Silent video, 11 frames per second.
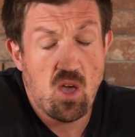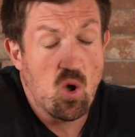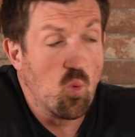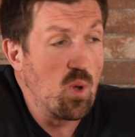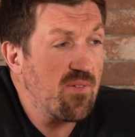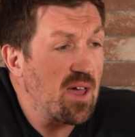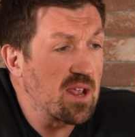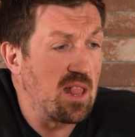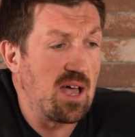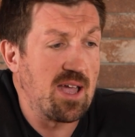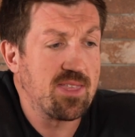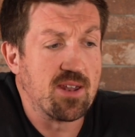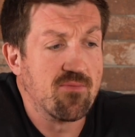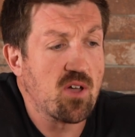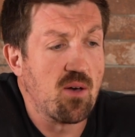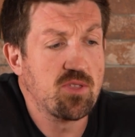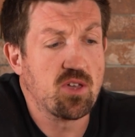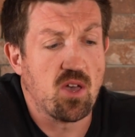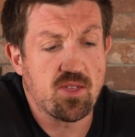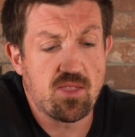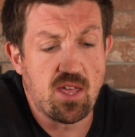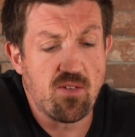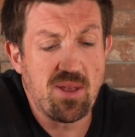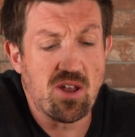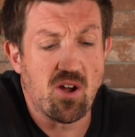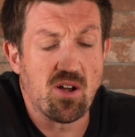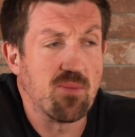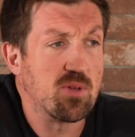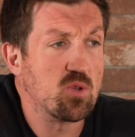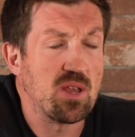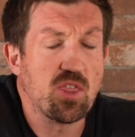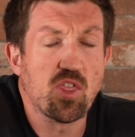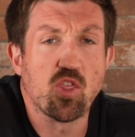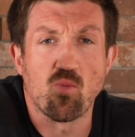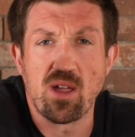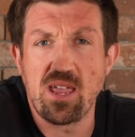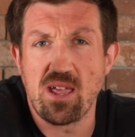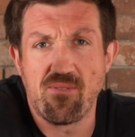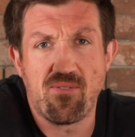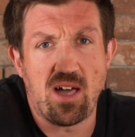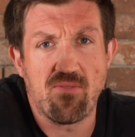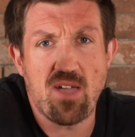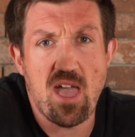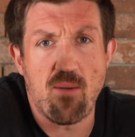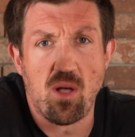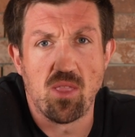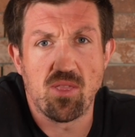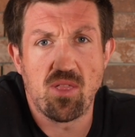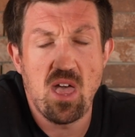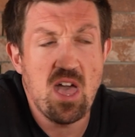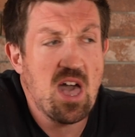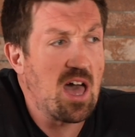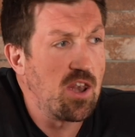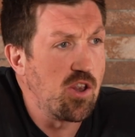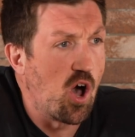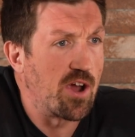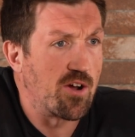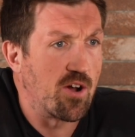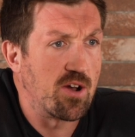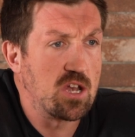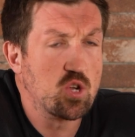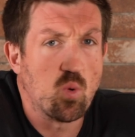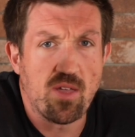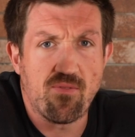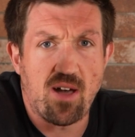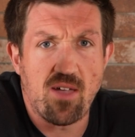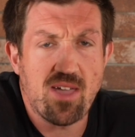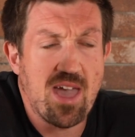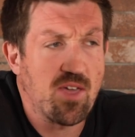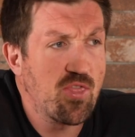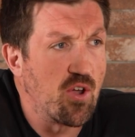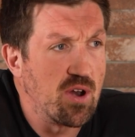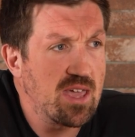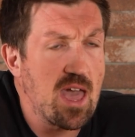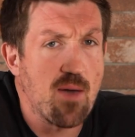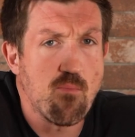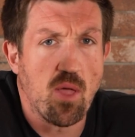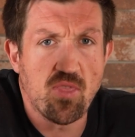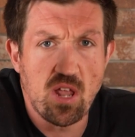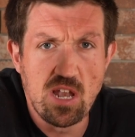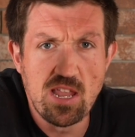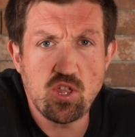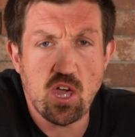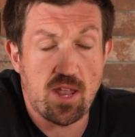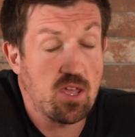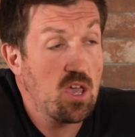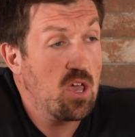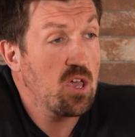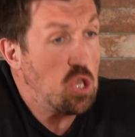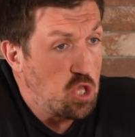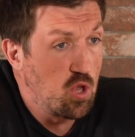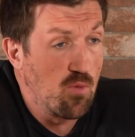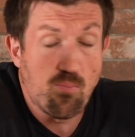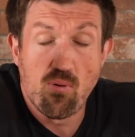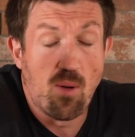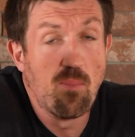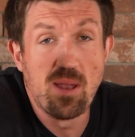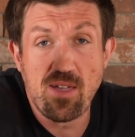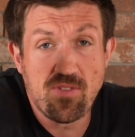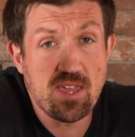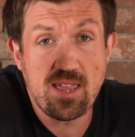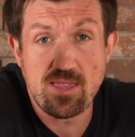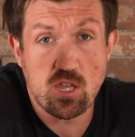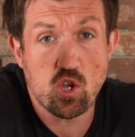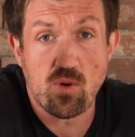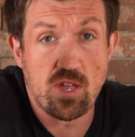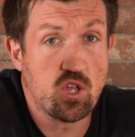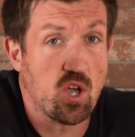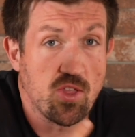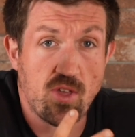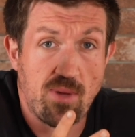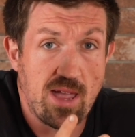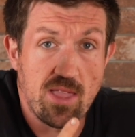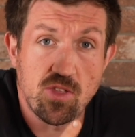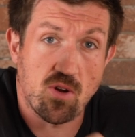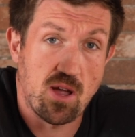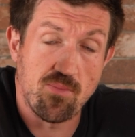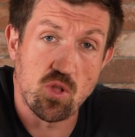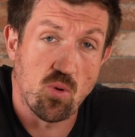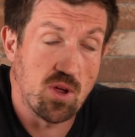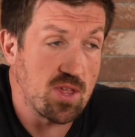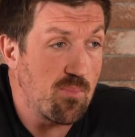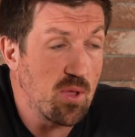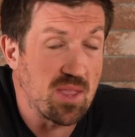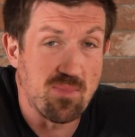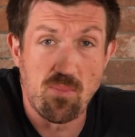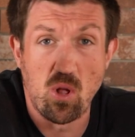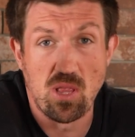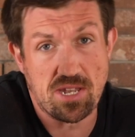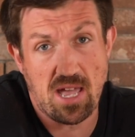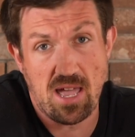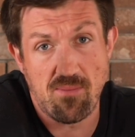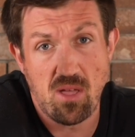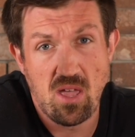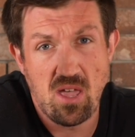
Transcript: We've had clients that have come to us that have been earning between 3 and 5K a month and now are earning 25K, 30K a month, legit. You probably have seen the screenshots on my Instagram stories. I put them up all the time.